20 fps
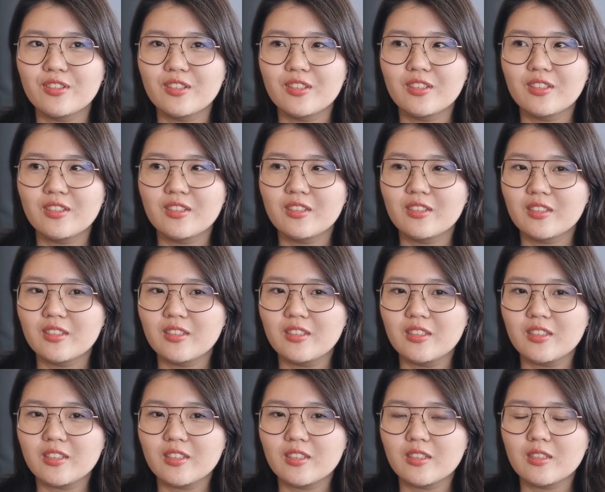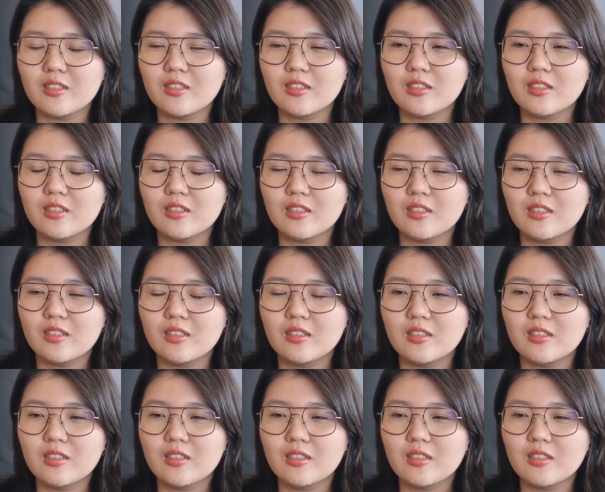(no one is talking)